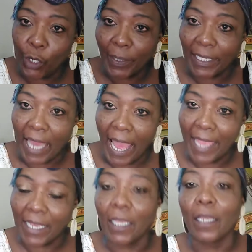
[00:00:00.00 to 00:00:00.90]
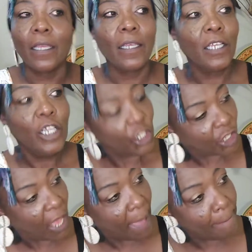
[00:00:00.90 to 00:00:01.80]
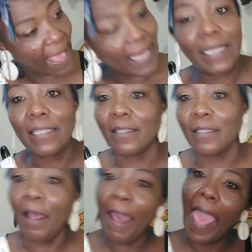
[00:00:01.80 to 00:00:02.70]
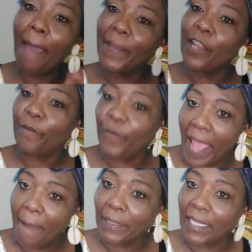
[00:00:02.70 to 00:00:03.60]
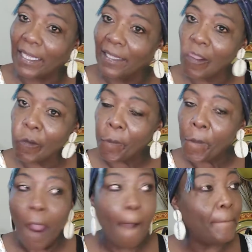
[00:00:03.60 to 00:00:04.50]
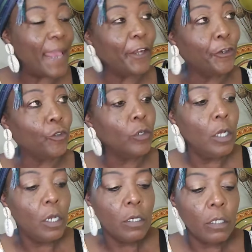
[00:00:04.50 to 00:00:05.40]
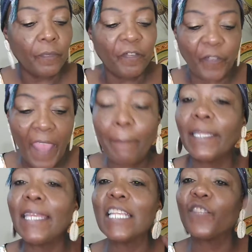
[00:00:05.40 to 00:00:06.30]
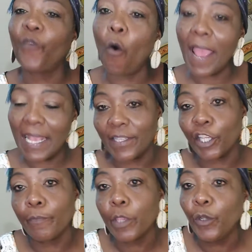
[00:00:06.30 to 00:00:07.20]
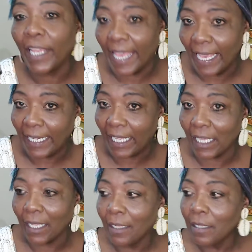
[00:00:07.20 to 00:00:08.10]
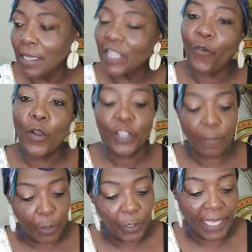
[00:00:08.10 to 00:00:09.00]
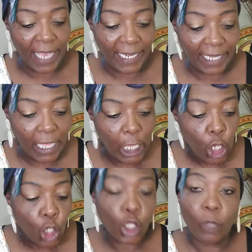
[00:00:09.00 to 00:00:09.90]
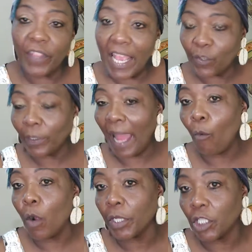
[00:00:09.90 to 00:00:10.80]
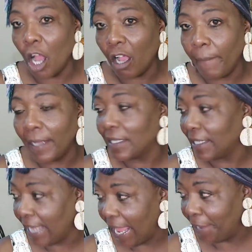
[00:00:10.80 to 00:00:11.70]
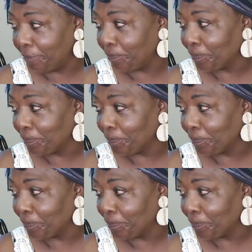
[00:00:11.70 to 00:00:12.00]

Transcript: would like, to make us a happier family, a better family as far as communicating. So that's what I want to talk about today.